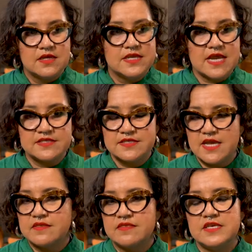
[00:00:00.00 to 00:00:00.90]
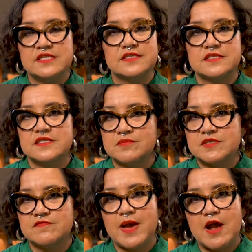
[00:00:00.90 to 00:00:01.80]
dissect these systems
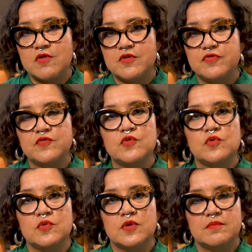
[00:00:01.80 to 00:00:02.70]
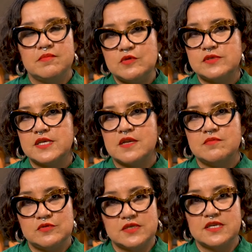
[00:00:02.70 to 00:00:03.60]
of power through music and
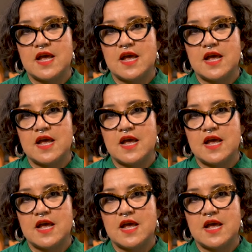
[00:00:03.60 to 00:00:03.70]
music